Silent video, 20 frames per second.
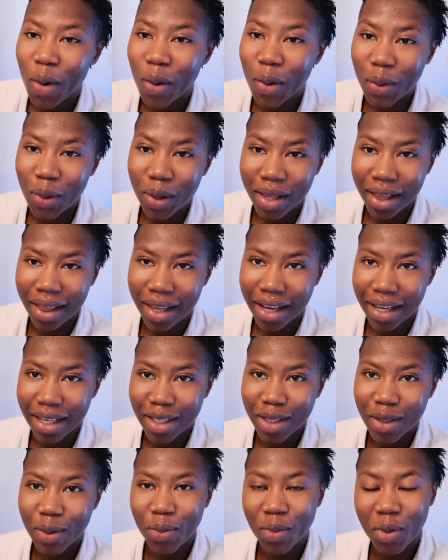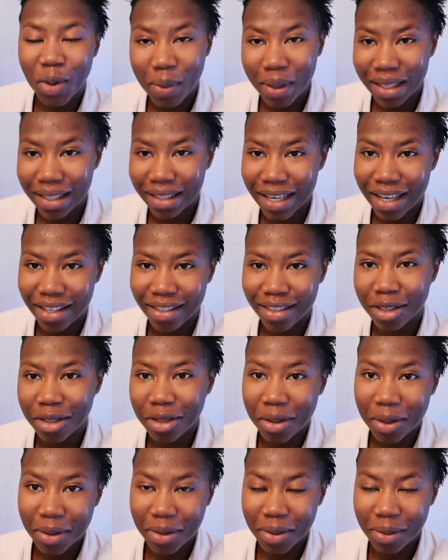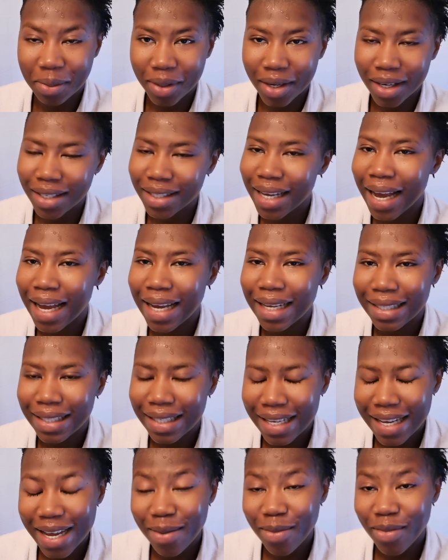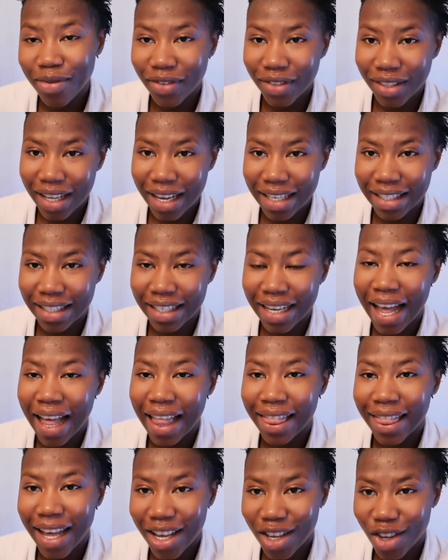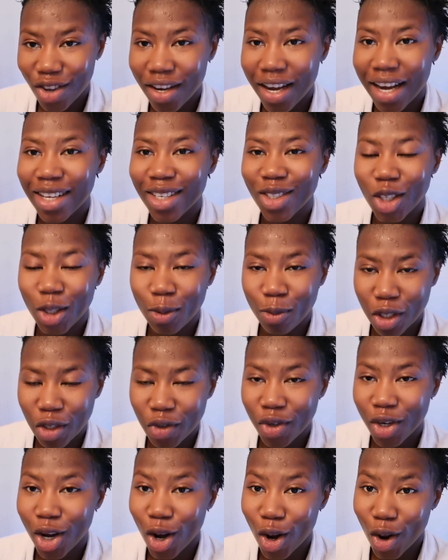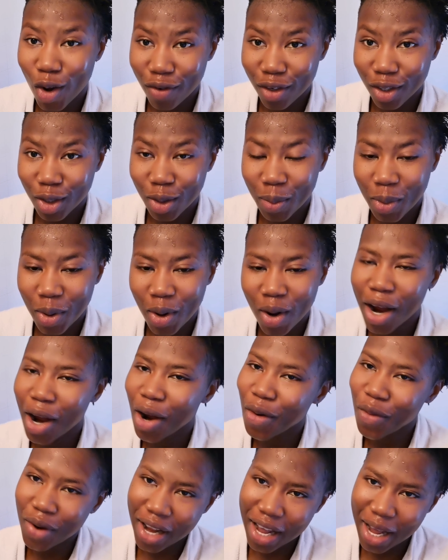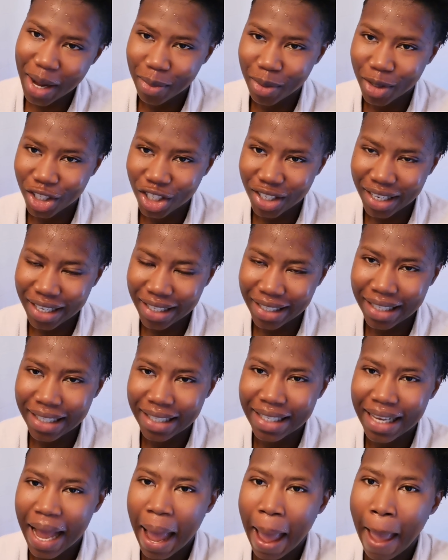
All the links will be down in the description box. Team Fullest, thank you guys so much for your love and support. I really appreciate it.